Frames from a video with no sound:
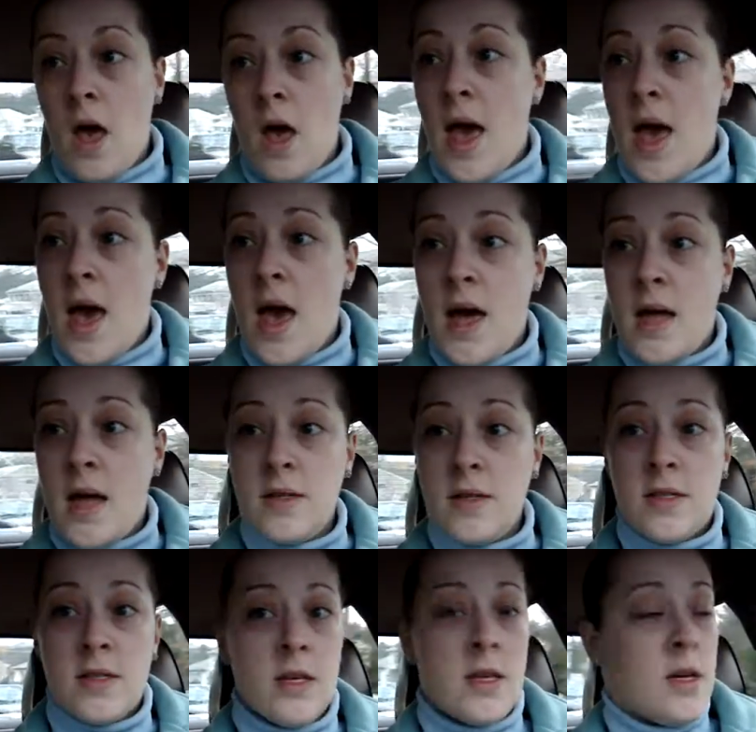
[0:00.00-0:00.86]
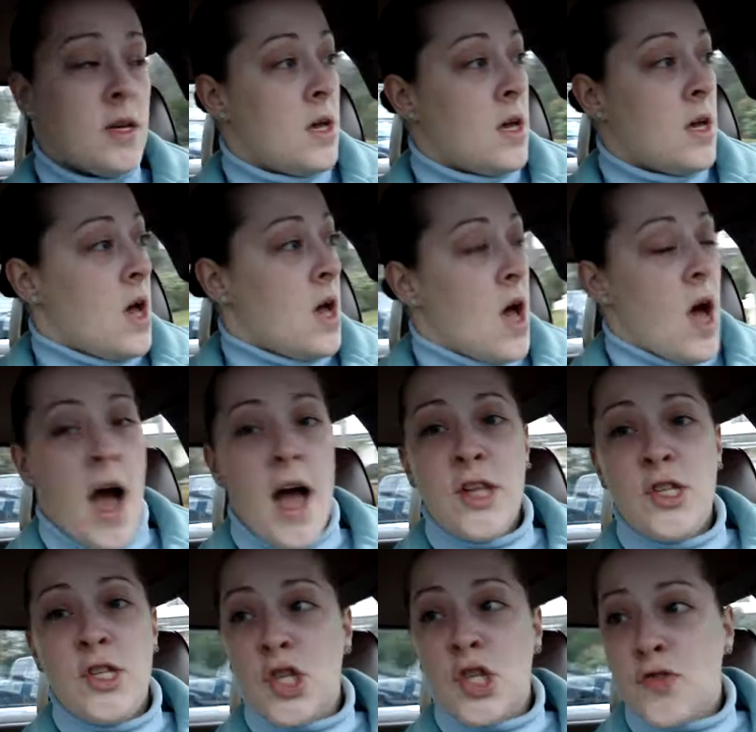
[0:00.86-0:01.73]
and
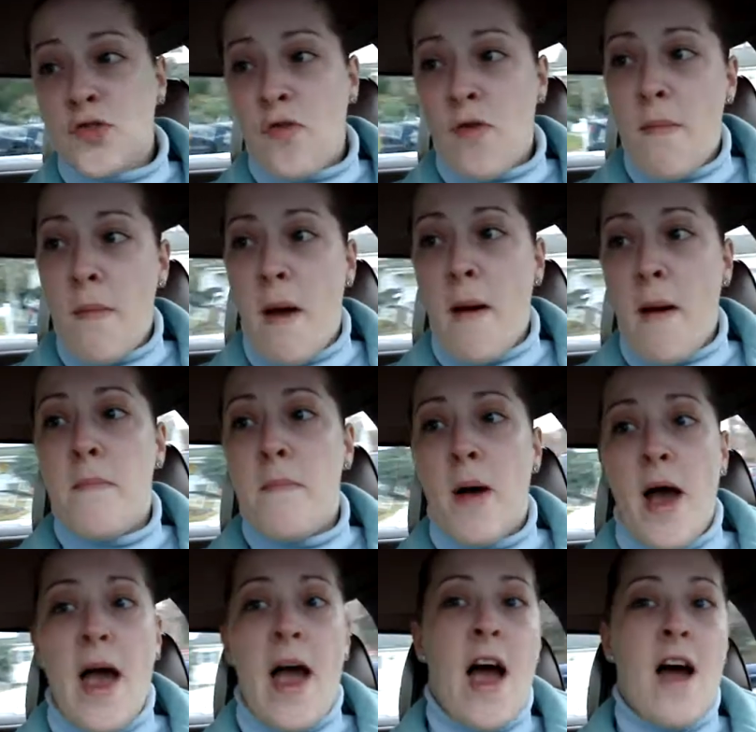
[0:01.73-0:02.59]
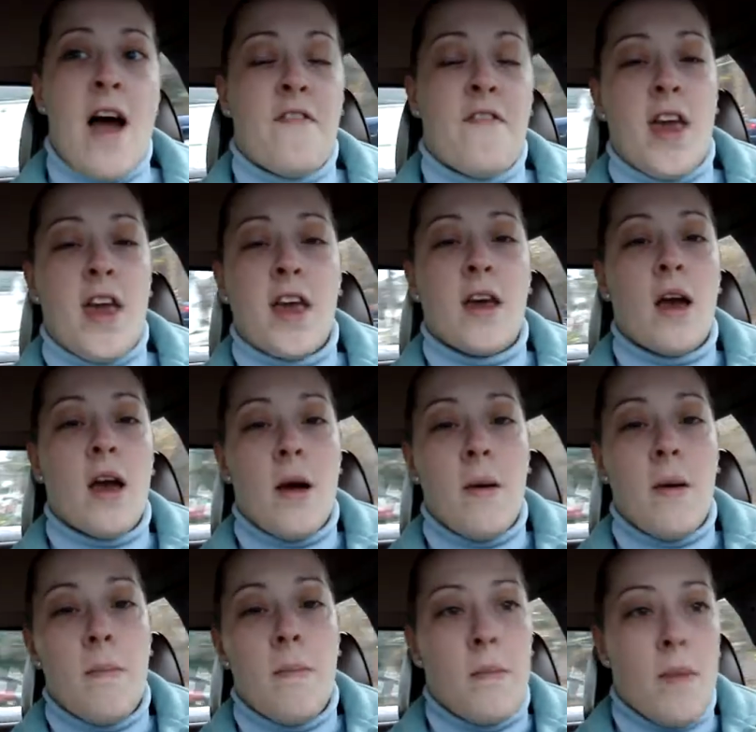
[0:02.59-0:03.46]
I just remember having
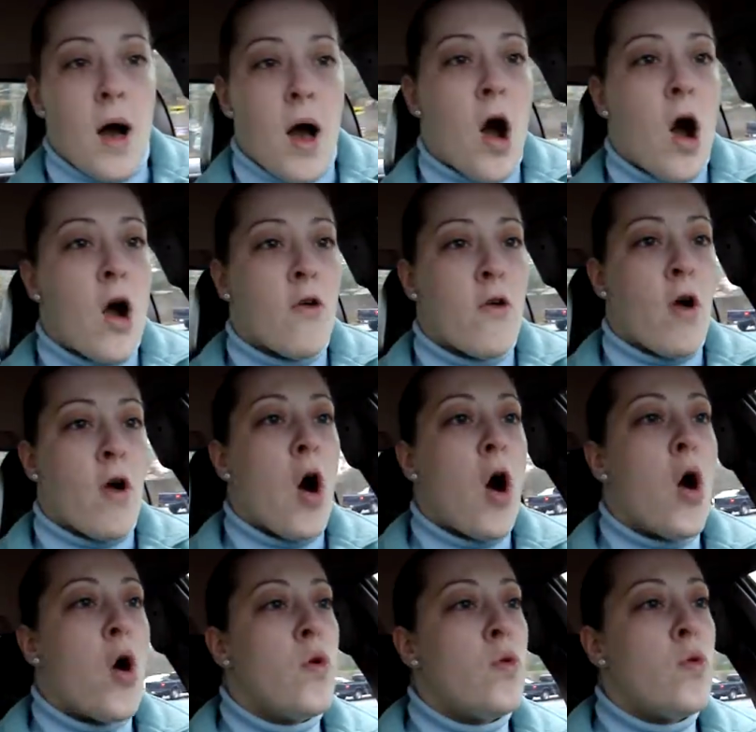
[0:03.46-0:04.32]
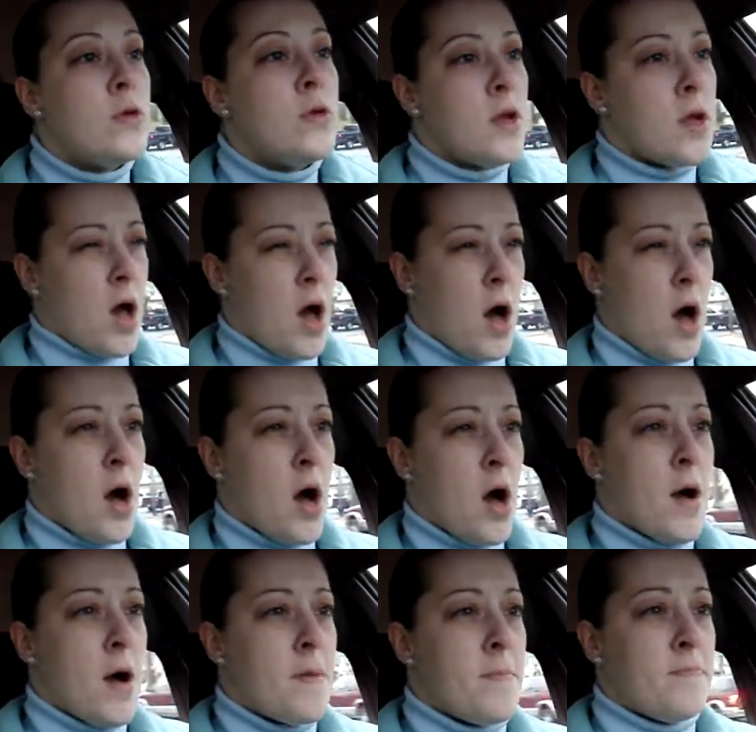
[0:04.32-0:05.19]
our own
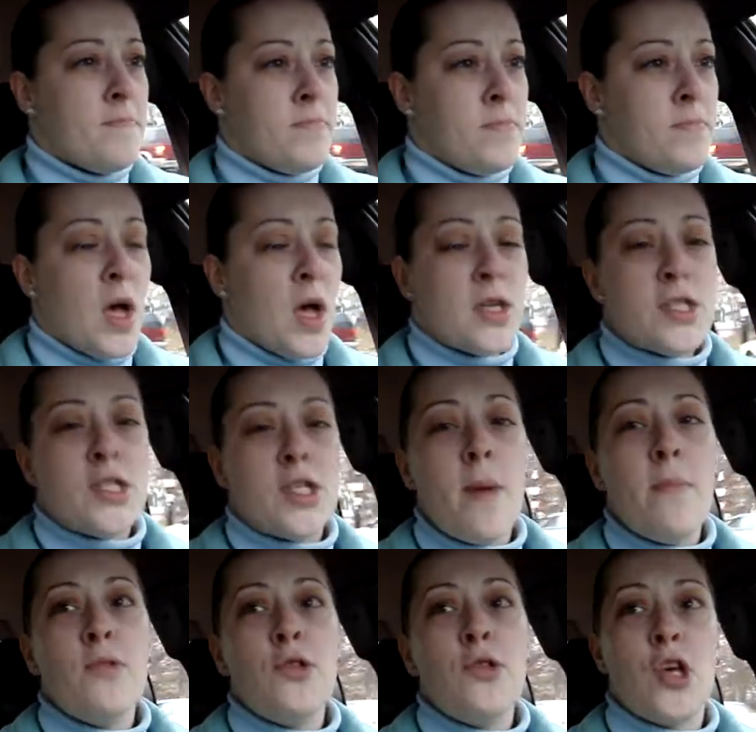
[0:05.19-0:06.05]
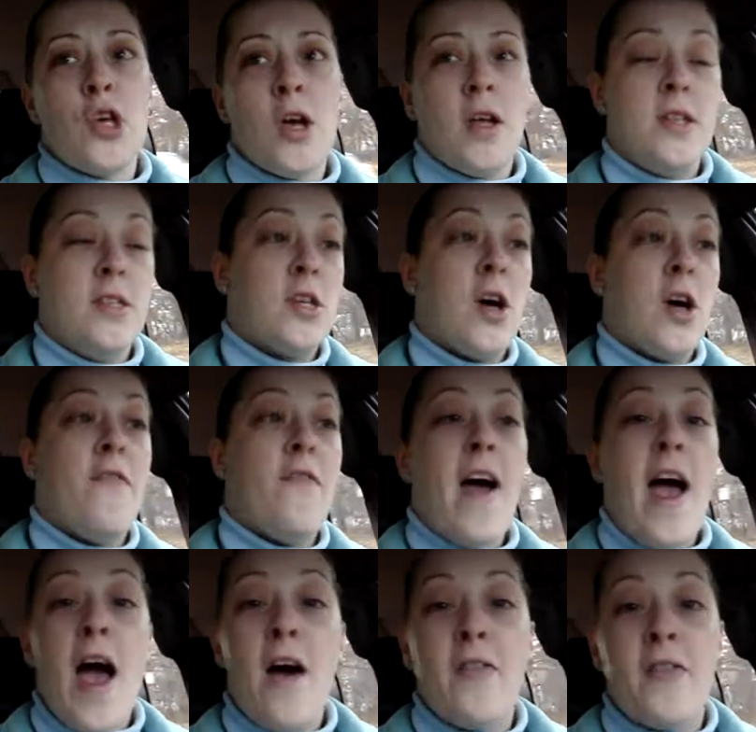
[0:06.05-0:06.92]
um, assumptions
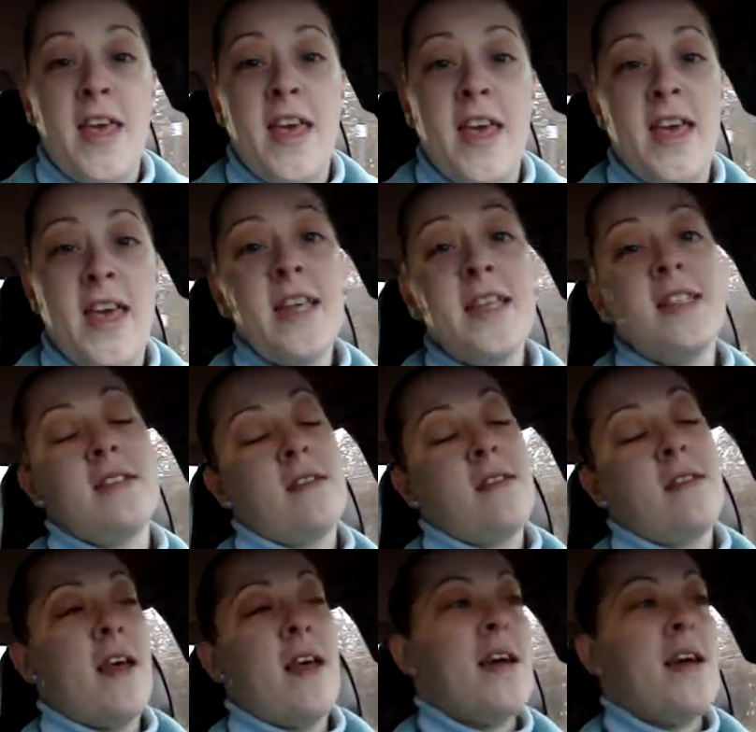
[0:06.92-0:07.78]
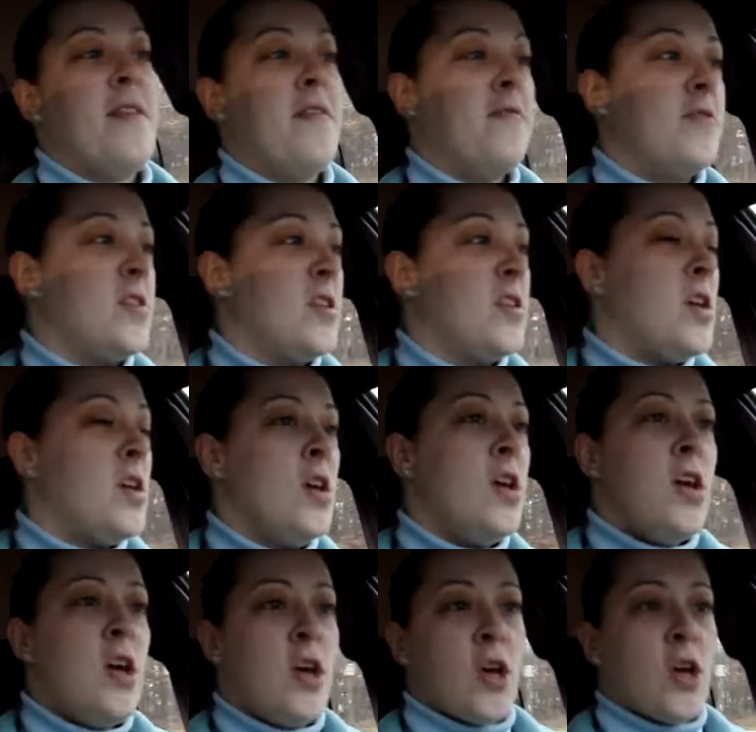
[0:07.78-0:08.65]
of how the East lived
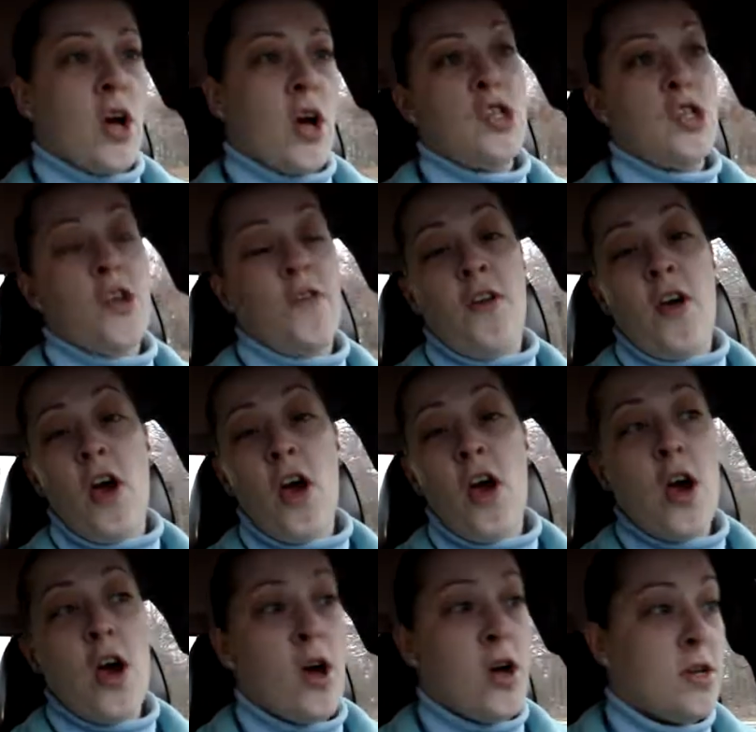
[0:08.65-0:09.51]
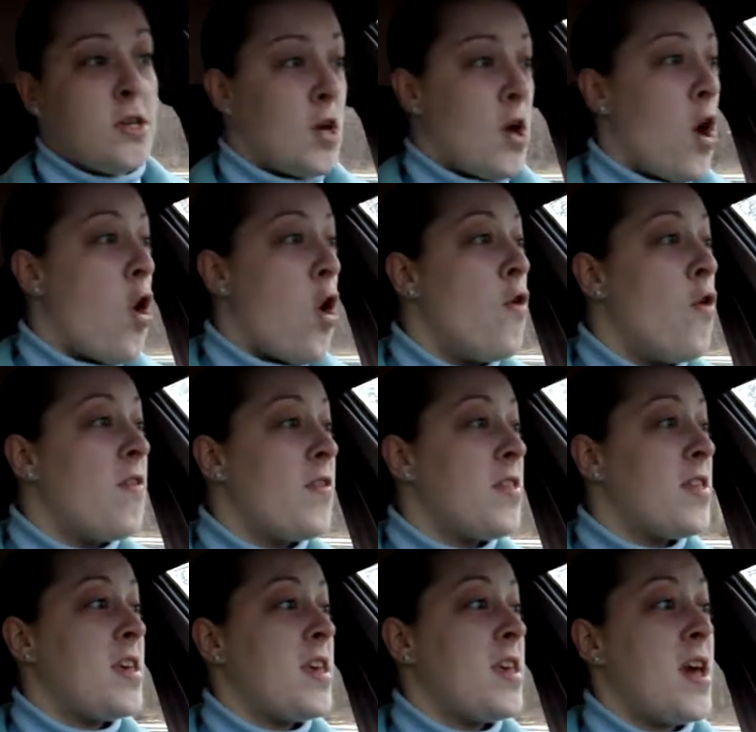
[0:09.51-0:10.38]
because you've heard
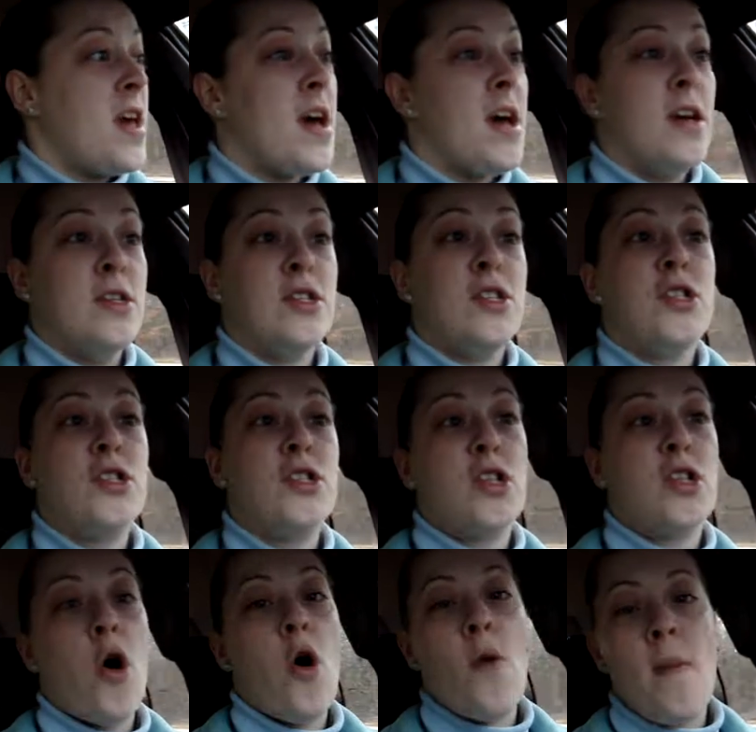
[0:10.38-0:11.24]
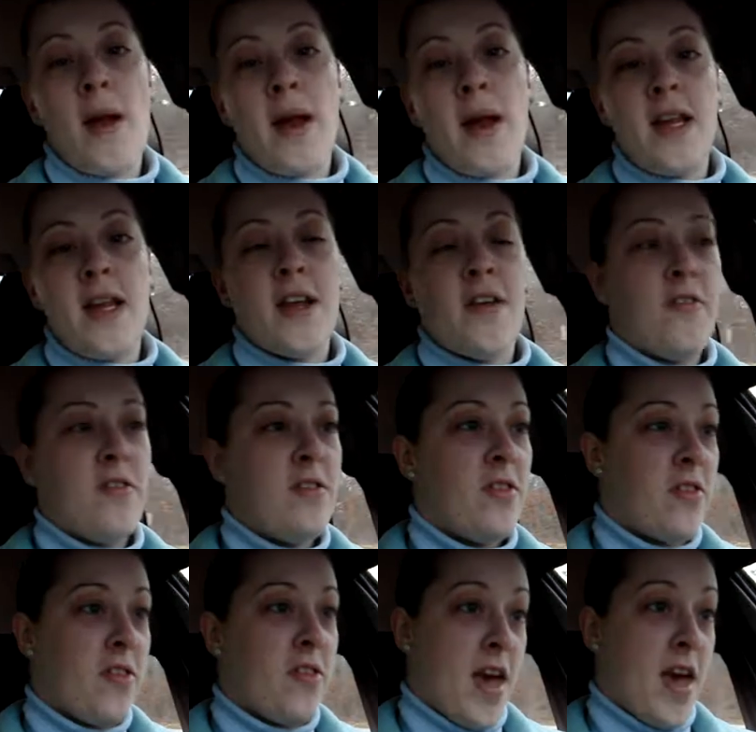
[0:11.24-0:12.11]
over the years so many
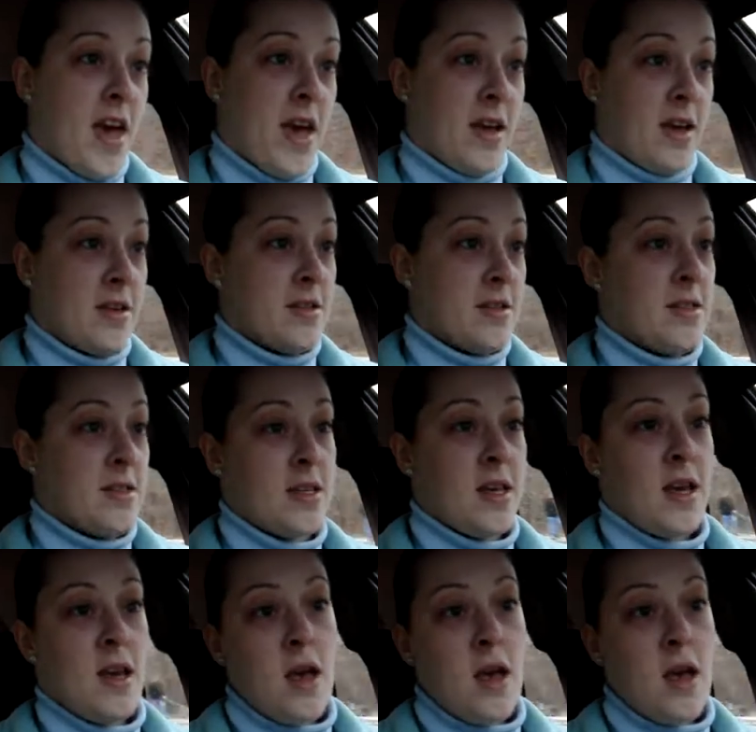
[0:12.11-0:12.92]
different things.